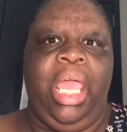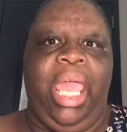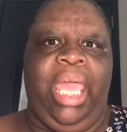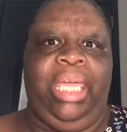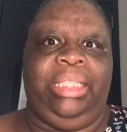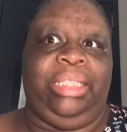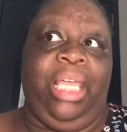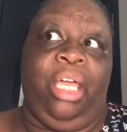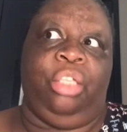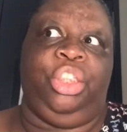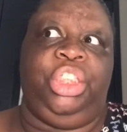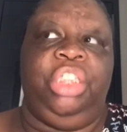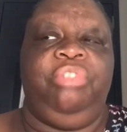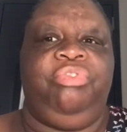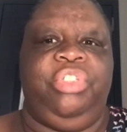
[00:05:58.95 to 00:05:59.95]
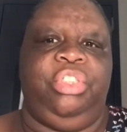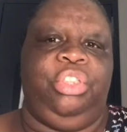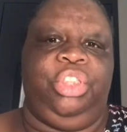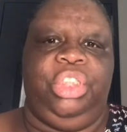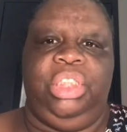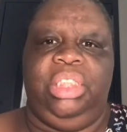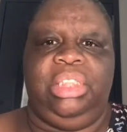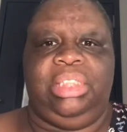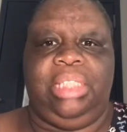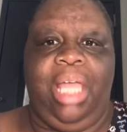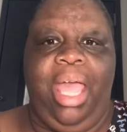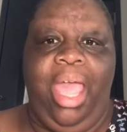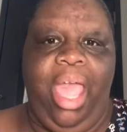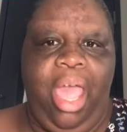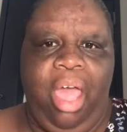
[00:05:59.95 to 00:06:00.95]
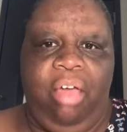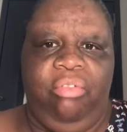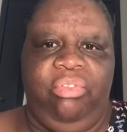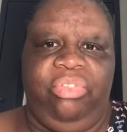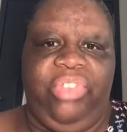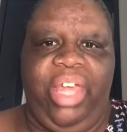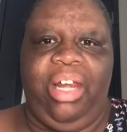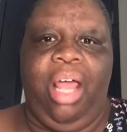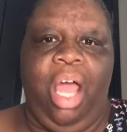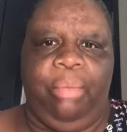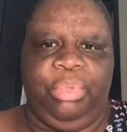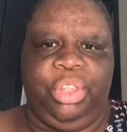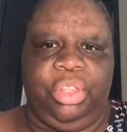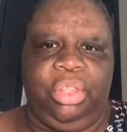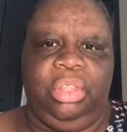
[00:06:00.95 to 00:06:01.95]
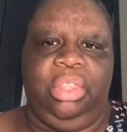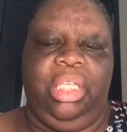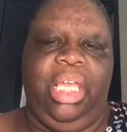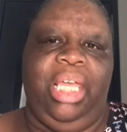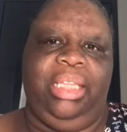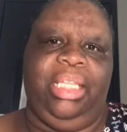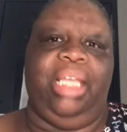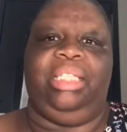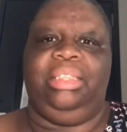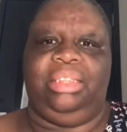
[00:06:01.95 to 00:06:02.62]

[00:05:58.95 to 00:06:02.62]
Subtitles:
And now she feels she does not have that option. And that is